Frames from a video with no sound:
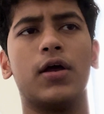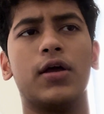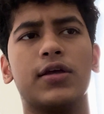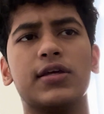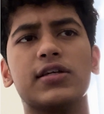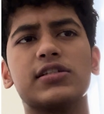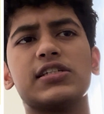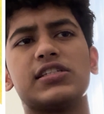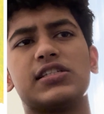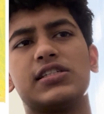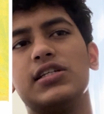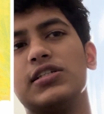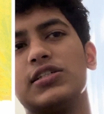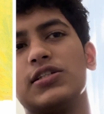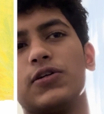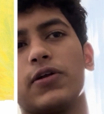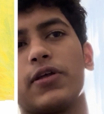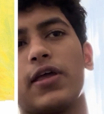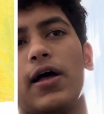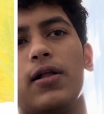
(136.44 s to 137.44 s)
Here's a
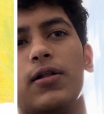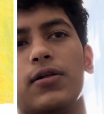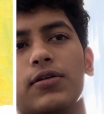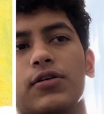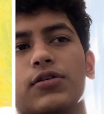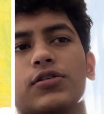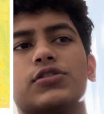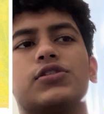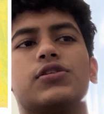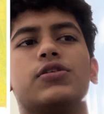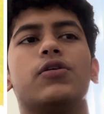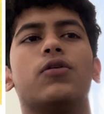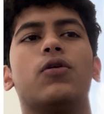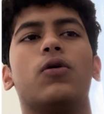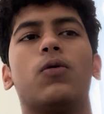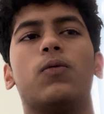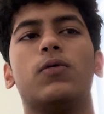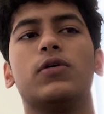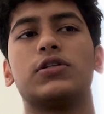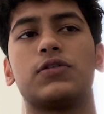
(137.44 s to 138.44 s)
seasonal calendar so you
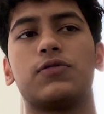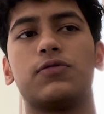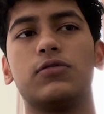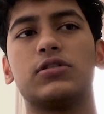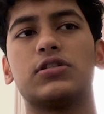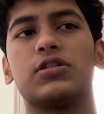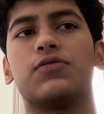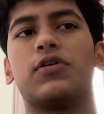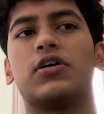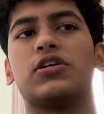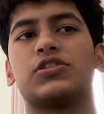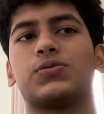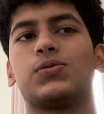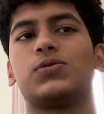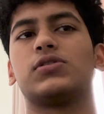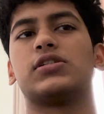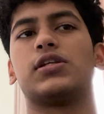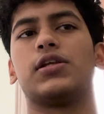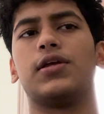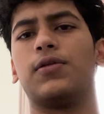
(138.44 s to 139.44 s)
know which fruits and
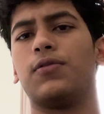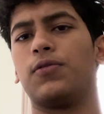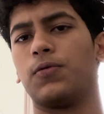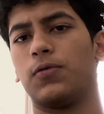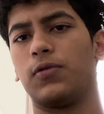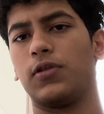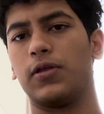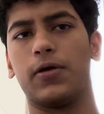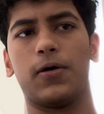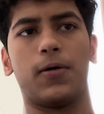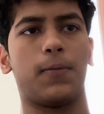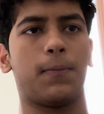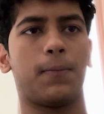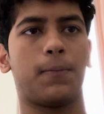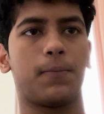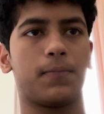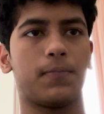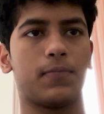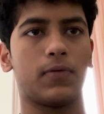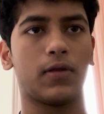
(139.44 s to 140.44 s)
vegetables to eat through the year.
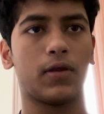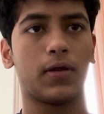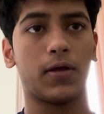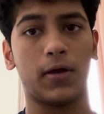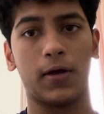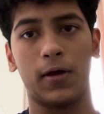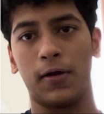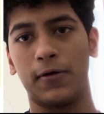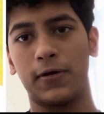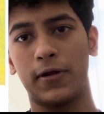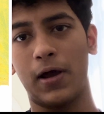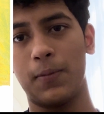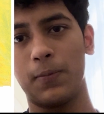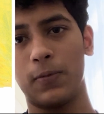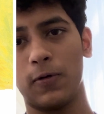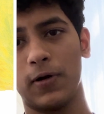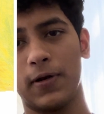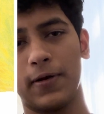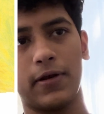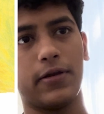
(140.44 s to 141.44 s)

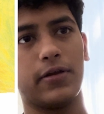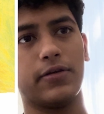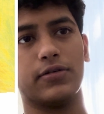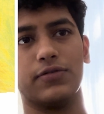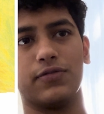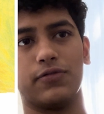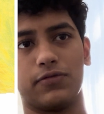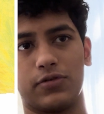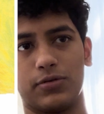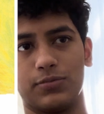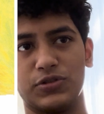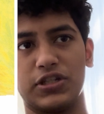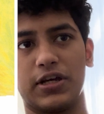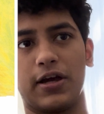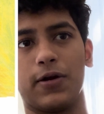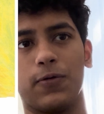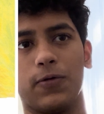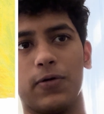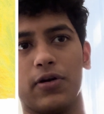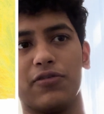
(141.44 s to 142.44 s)
Tamarind, from
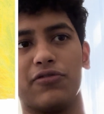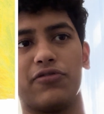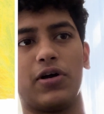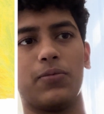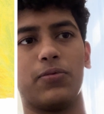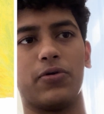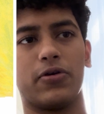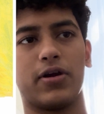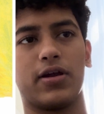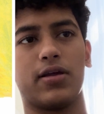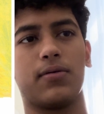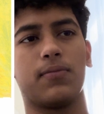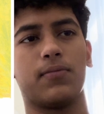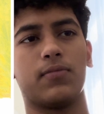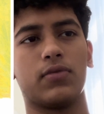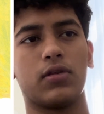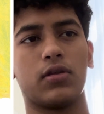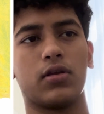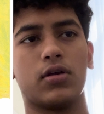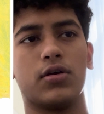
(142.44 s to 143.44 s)
January to February.
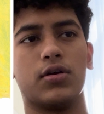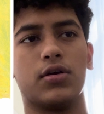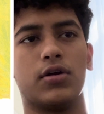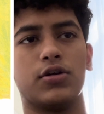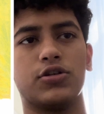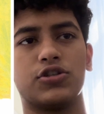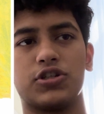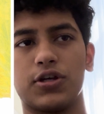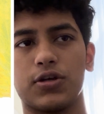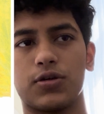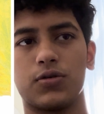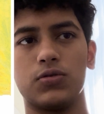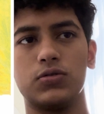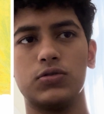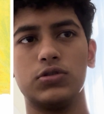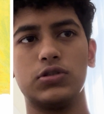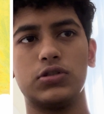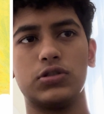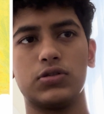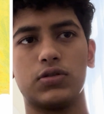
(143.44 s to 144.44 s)

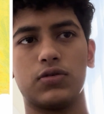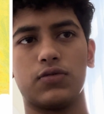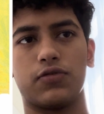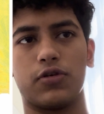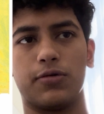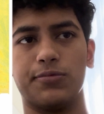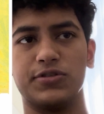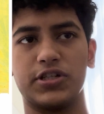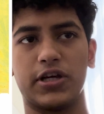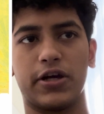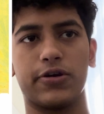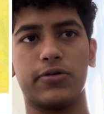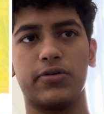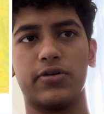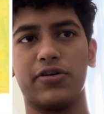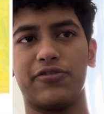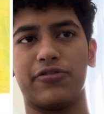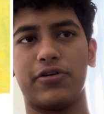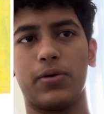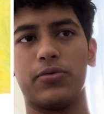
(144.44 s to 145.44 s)
Chikus, from
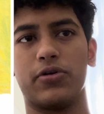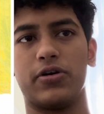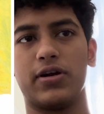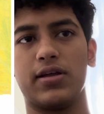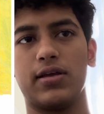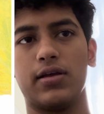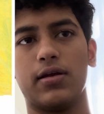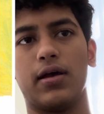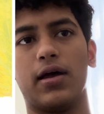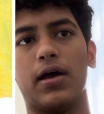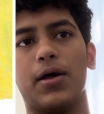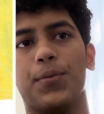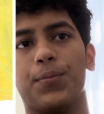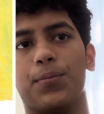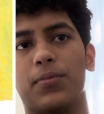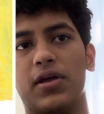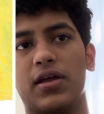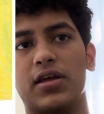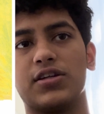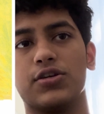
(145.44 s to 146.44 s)
January to February and
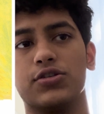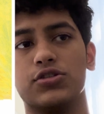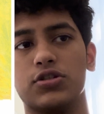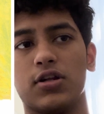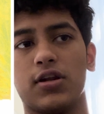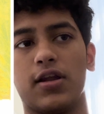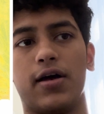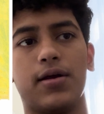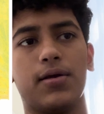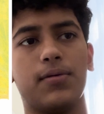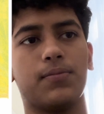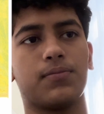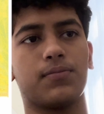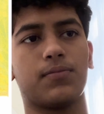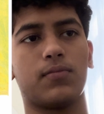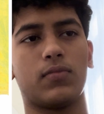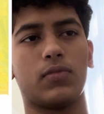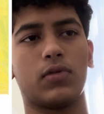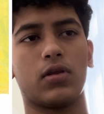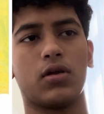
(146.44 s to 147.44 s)
May to July.
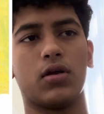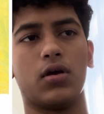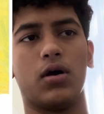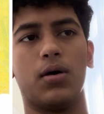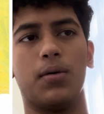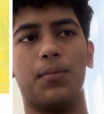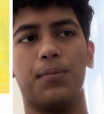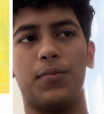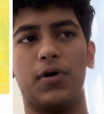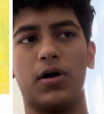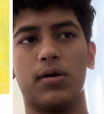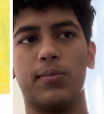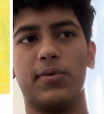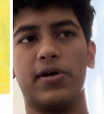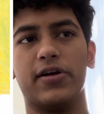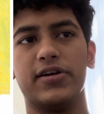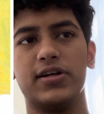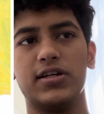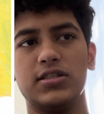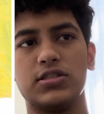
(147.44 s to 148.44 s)

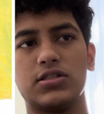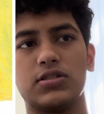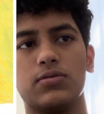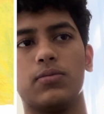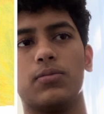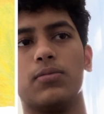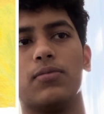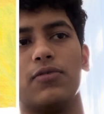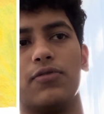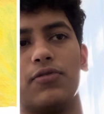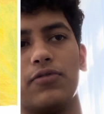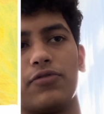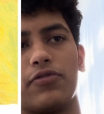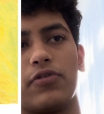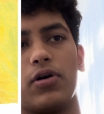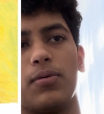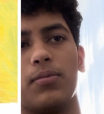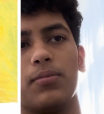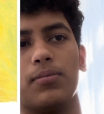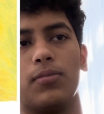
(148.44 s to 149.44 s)
Mulberries,
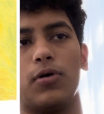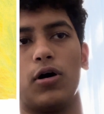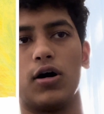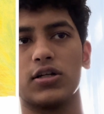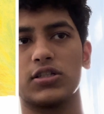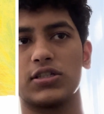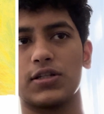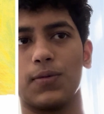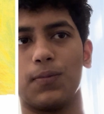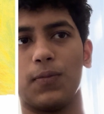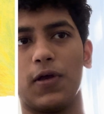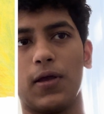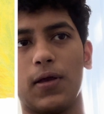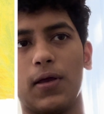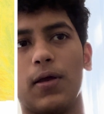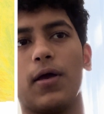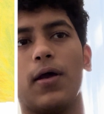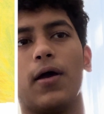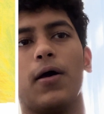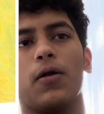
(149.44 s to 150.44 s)
from March to May
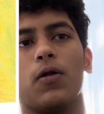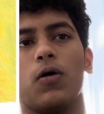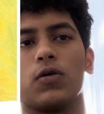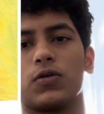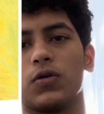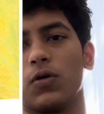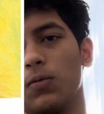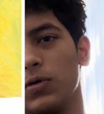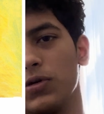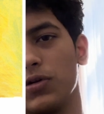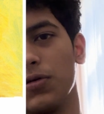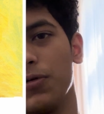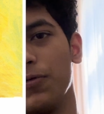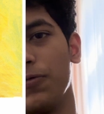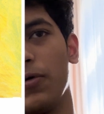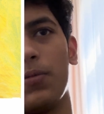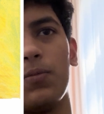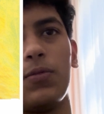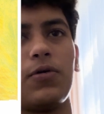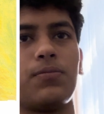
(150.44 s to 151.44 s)
and October to
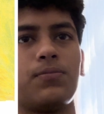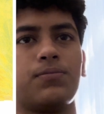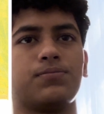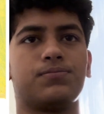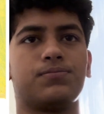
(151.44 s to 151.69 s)
November.